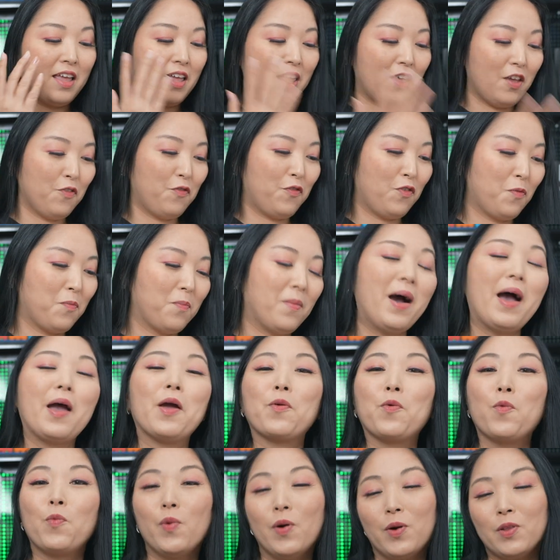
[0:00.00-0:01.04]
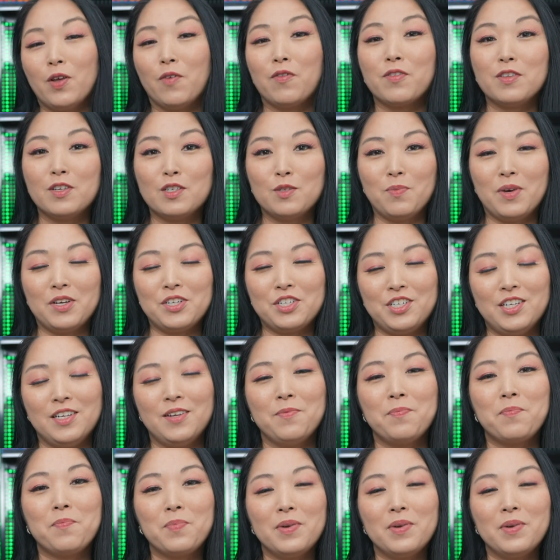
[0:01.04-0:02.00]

If you buy one of these machines,